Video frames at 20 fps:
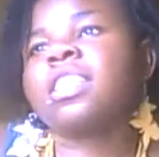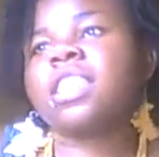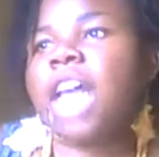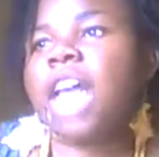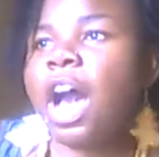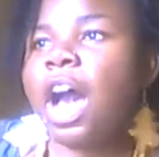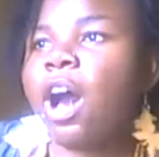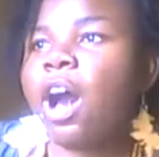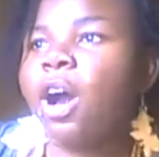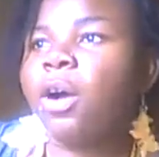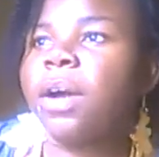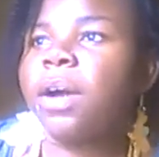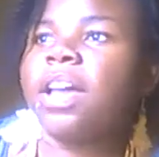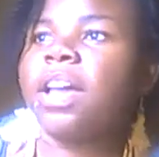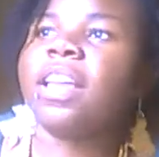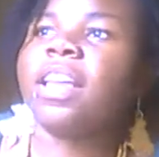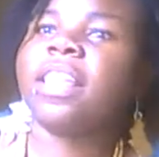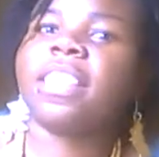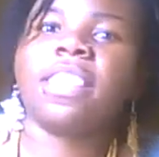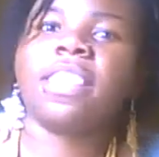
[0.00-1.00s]
So,
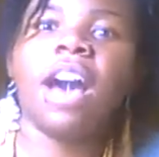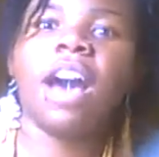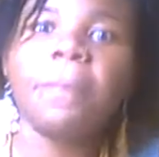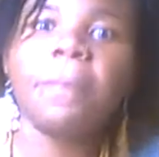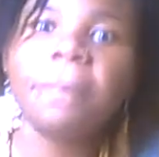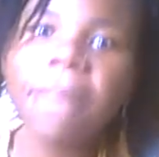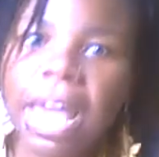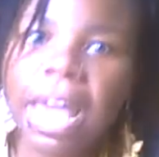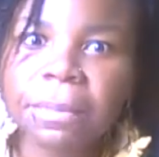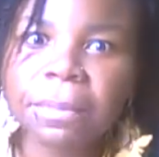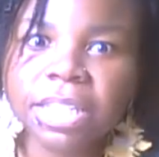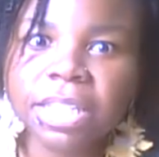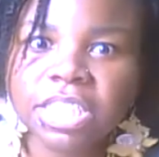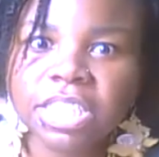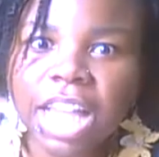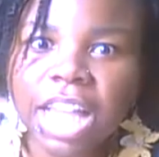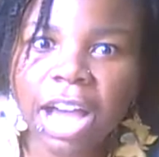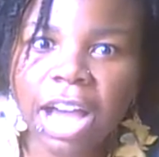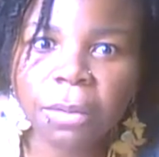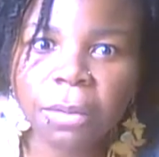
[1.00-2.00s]
the
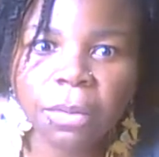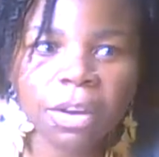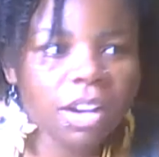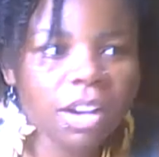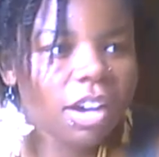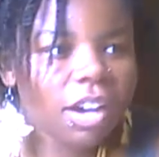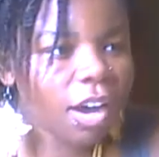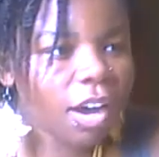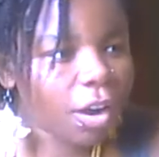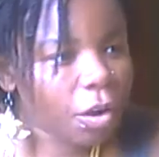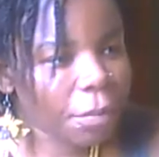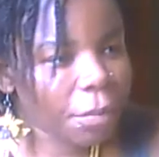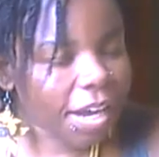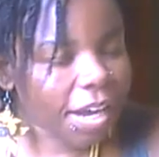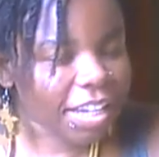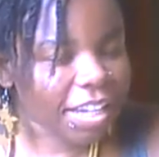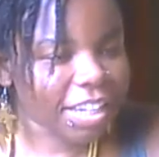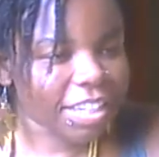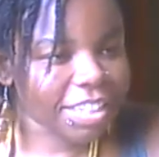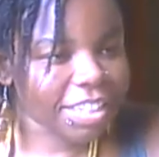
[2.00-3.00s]
baby shower. Oh
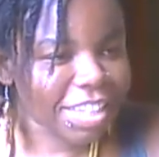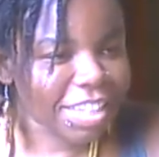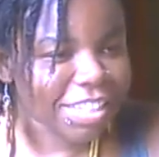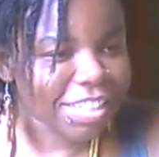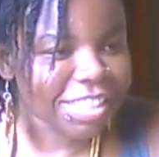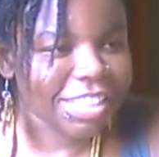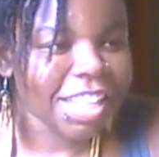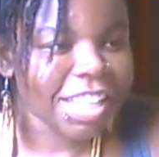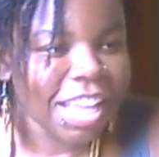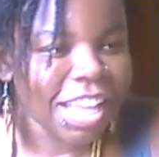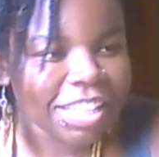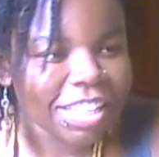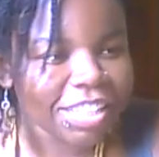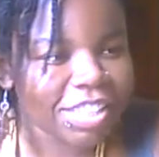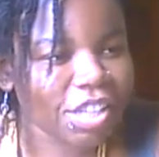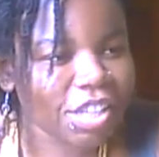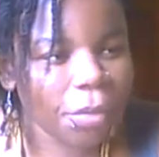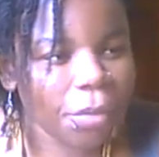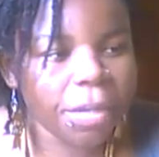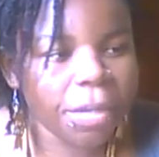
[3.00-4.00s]
my goodness.
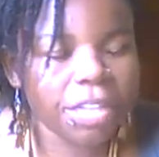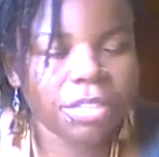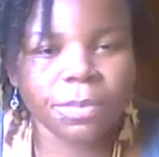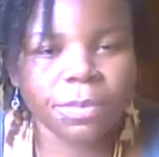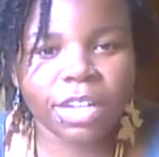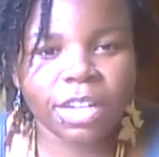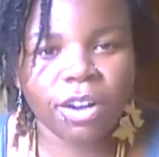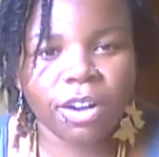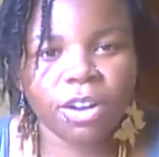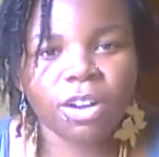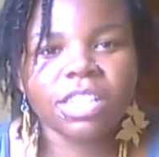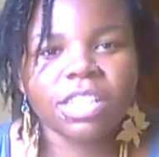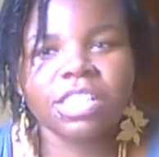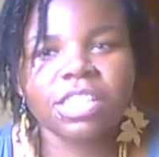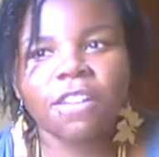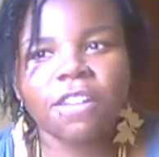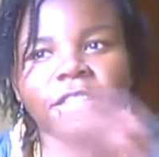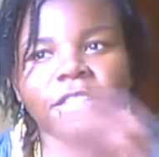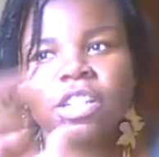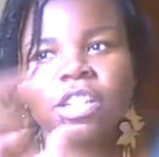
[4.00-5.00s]
So much went on.
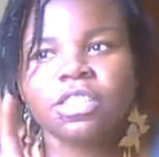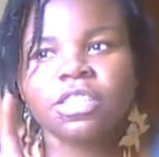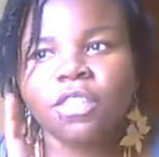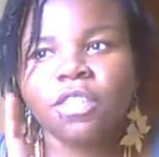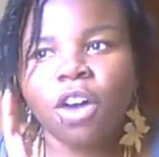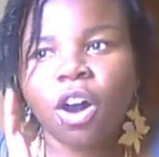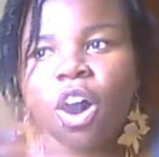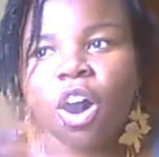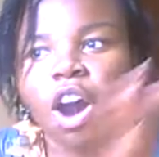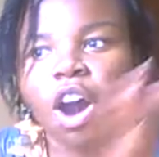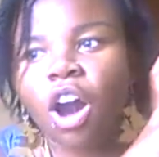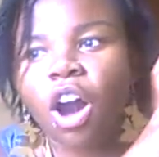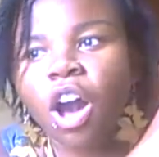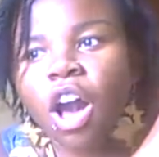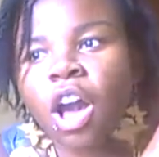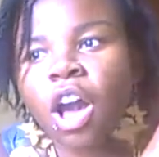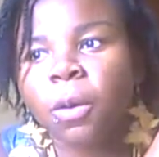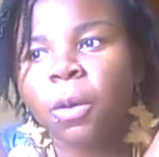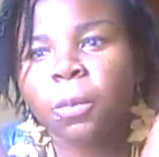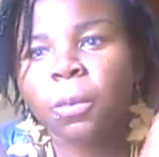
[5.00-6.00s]
So first of
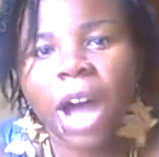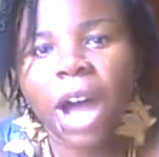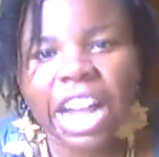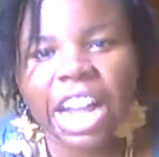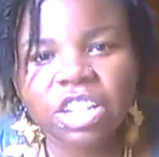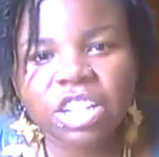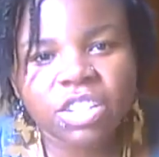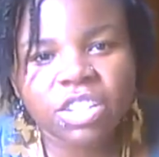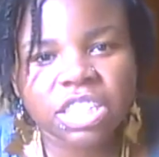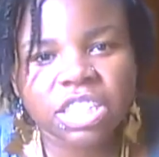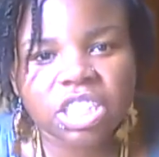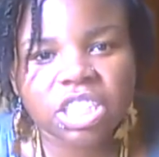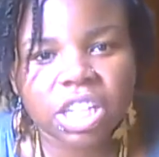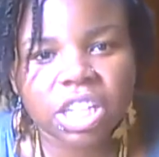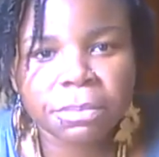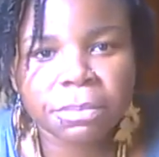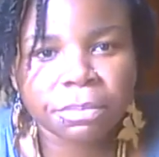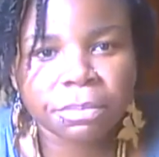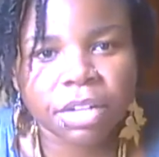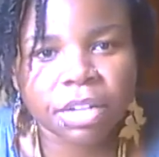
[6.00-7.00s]
all, why
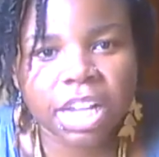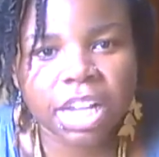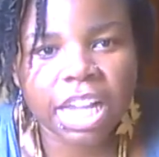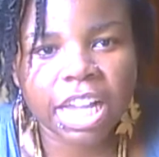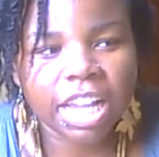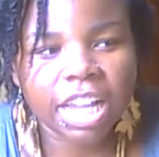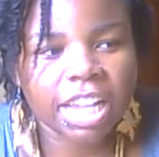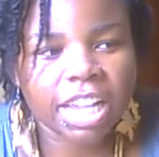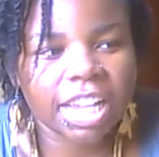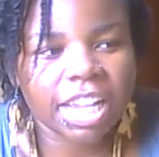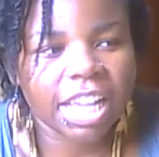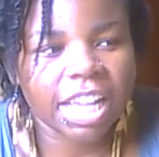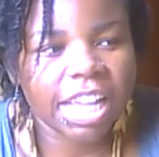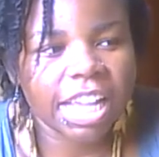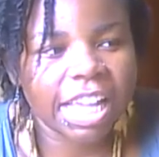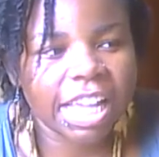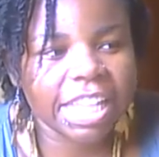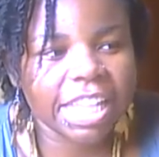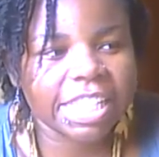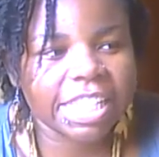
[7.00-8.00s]
Christian bring
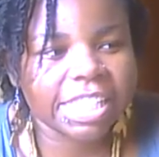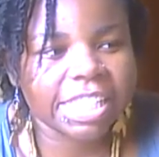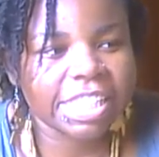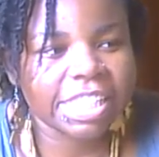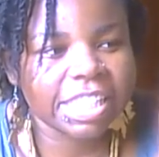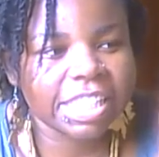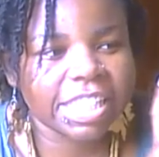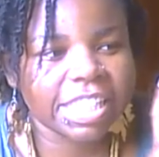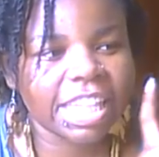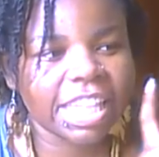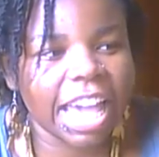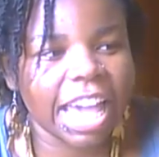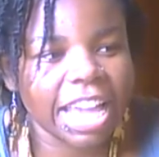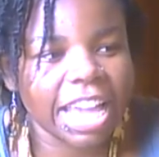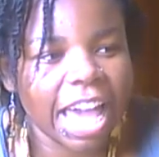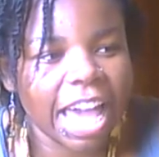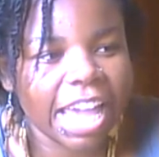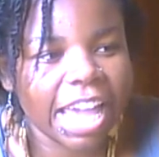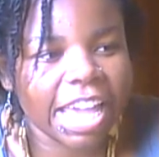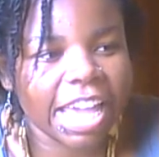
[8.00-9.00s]
his
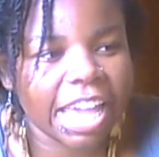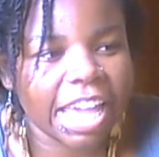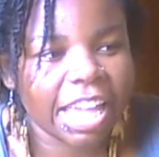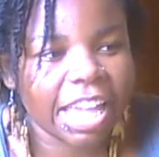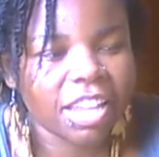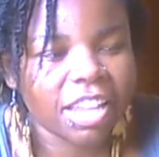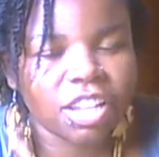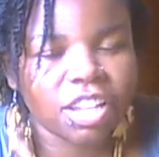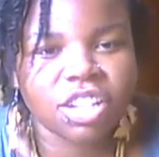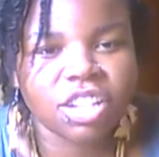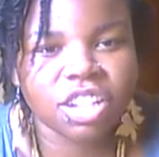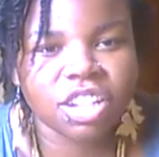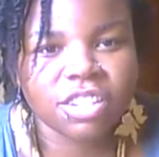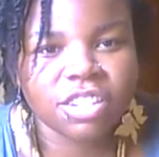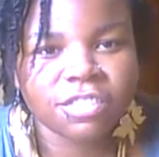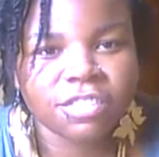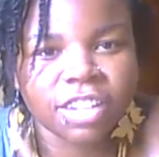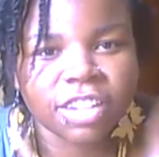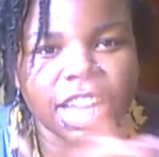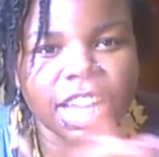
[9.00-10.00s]
gay-hating
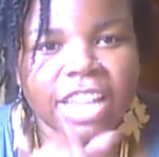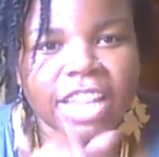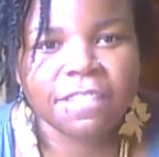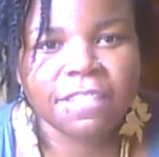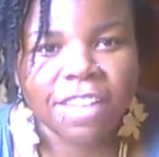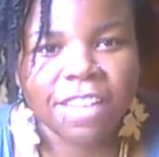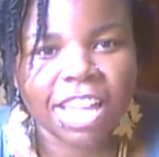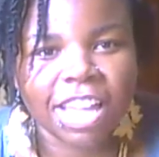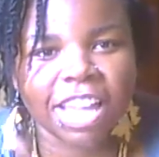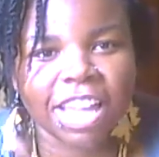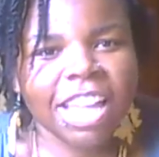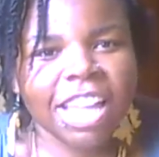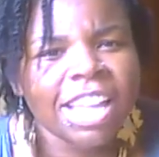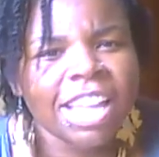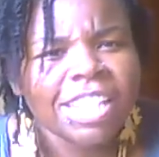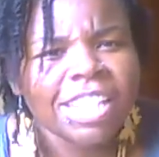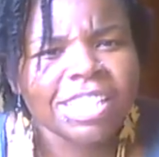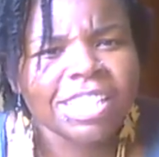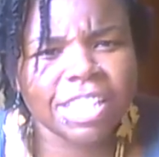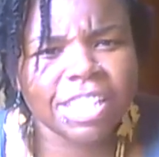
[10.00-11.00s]
girlfriend Yvette
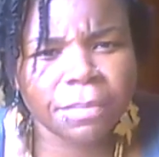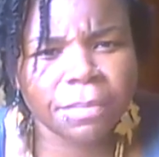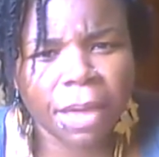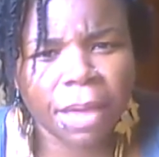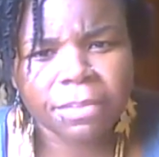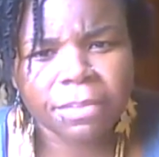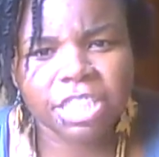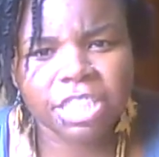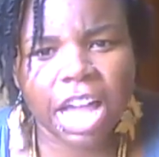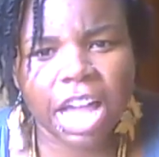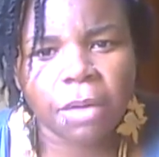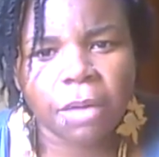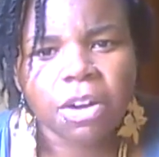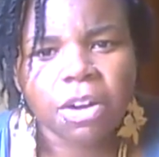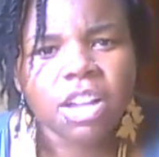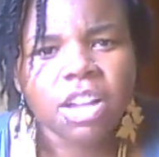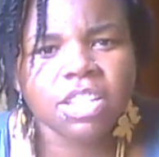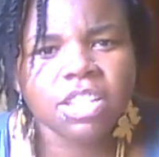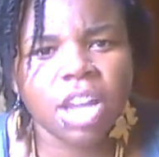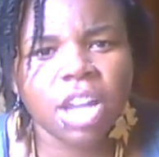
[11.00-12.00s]
to the baby
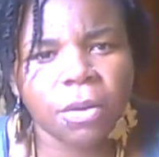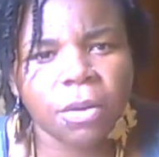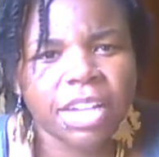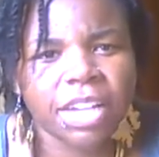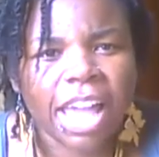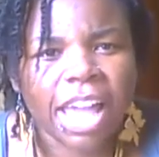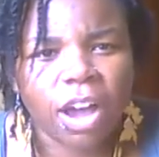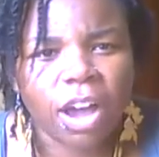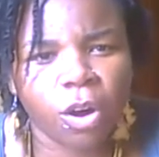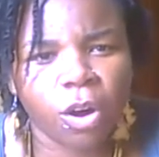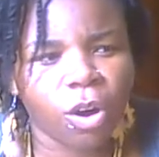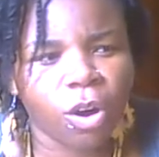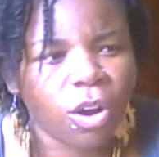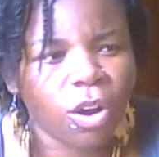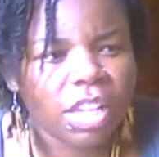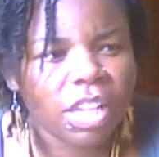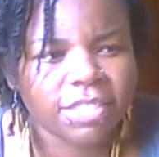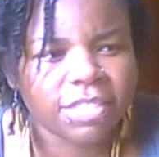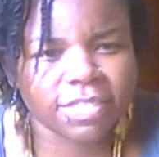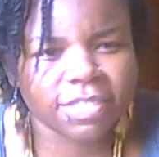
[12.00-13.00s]
shower, knowing that
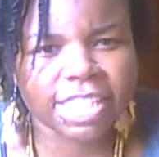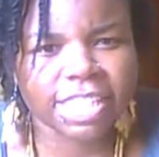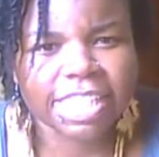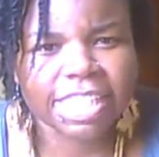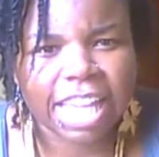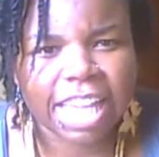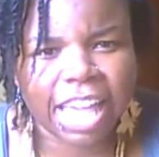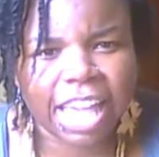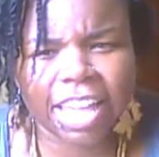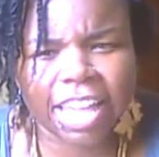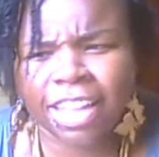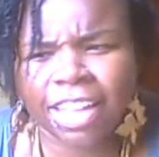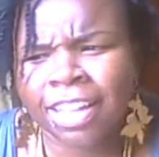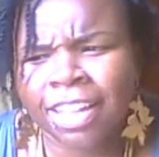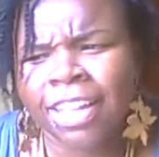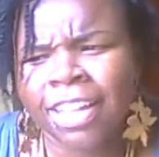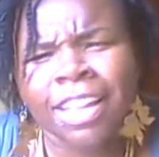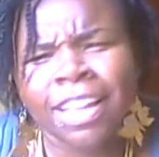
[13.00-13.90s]
all his friends are gay?